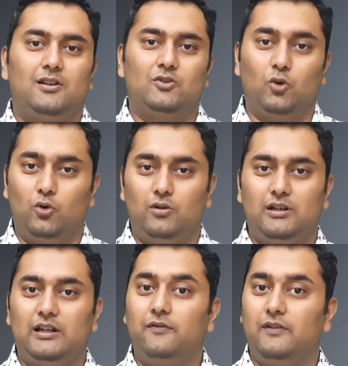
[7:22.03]

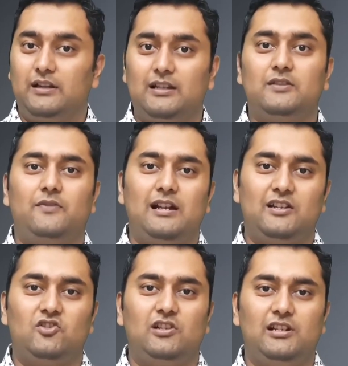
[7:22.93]
So, if in this
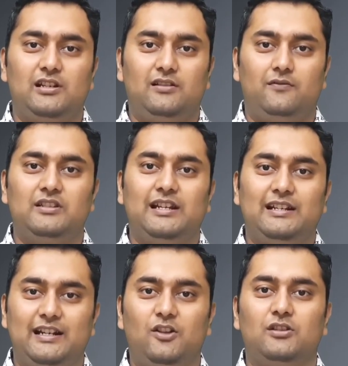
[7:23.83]
financial year, which
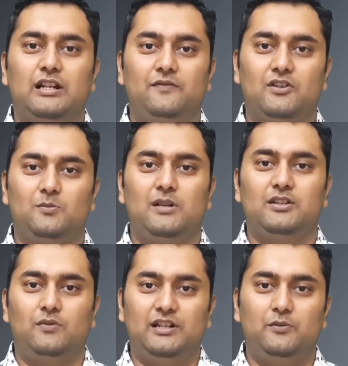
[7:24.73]
ended on 31st March
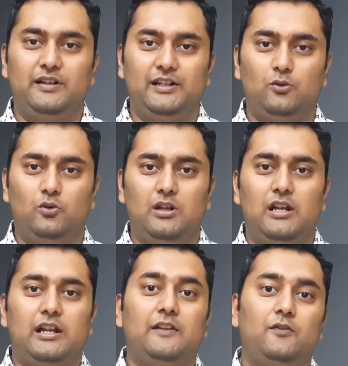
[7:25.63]
2022,
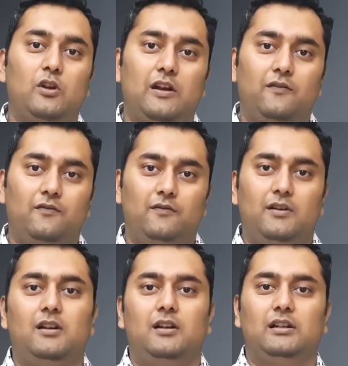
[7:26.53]
if you have
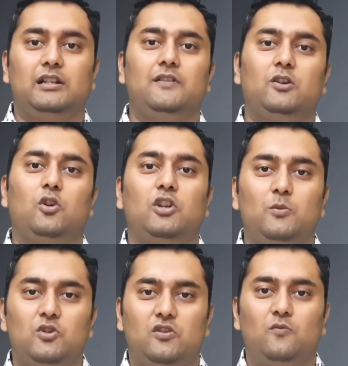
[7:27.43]
given a
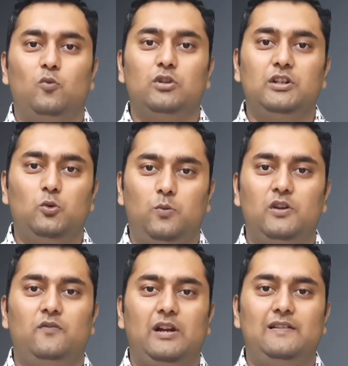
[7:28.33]
contribution of more than
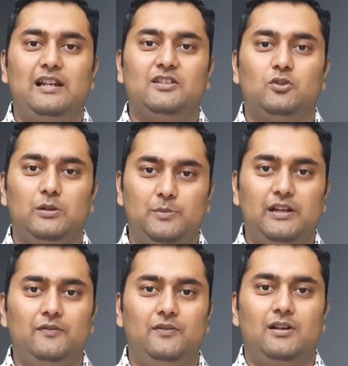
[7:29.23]
2.5 lakhs to
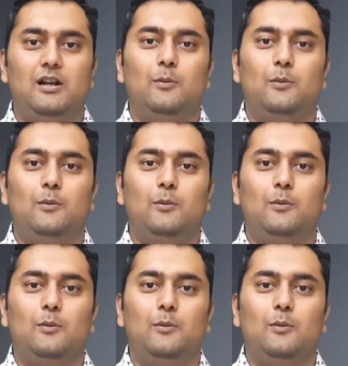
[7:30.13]
EPF,